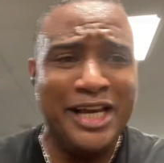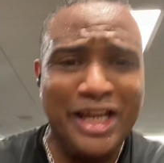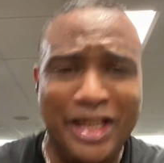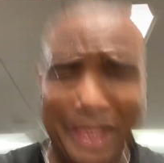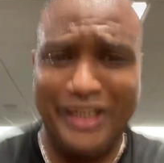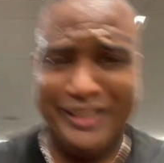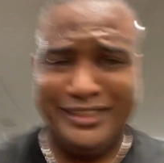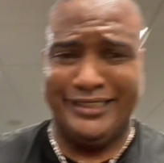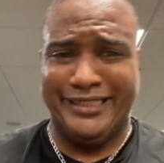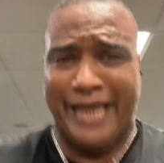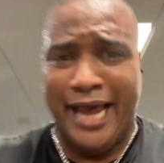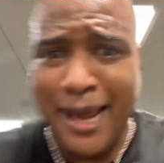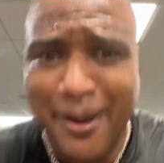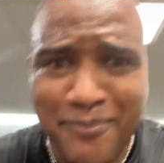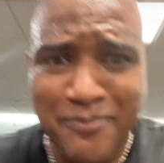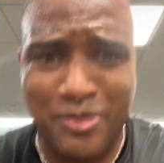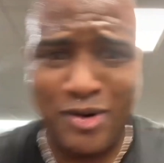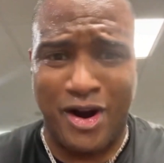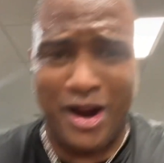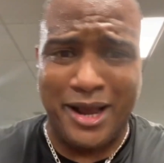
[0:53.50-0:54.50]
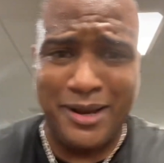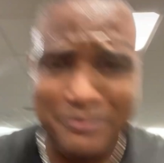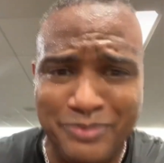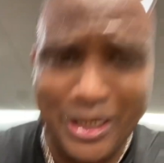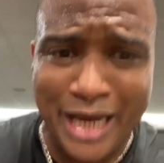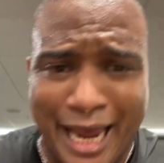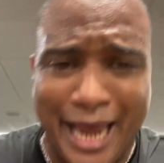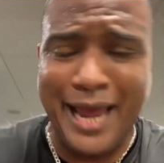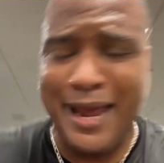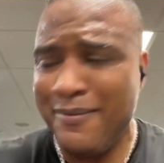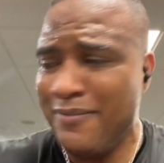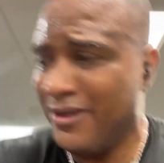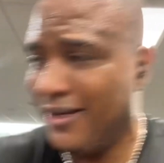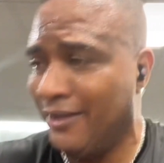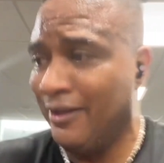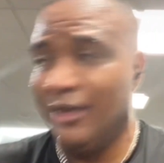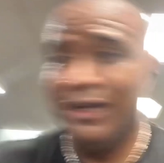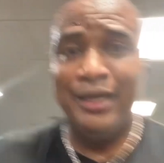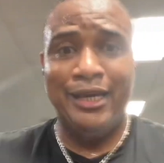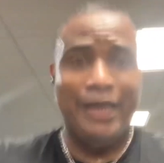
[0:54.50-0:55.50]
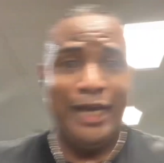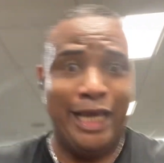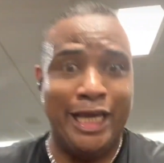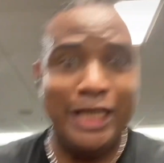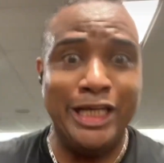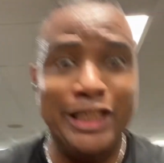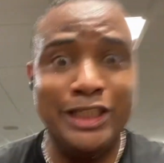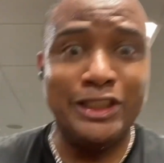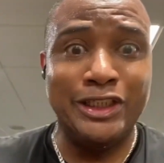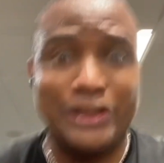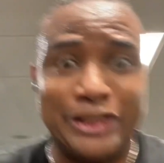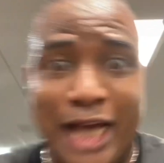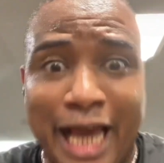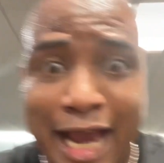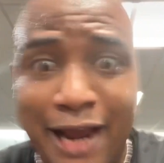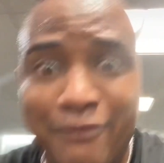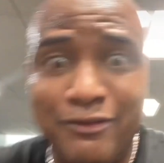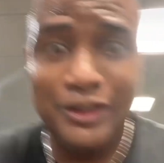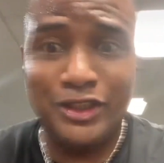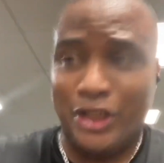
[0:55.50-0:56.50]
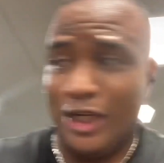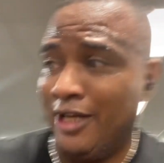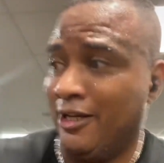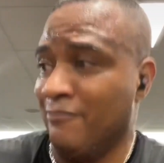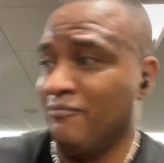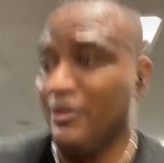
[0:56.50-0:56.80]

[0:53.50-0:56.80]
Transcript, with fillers: is that prime time? He looks average.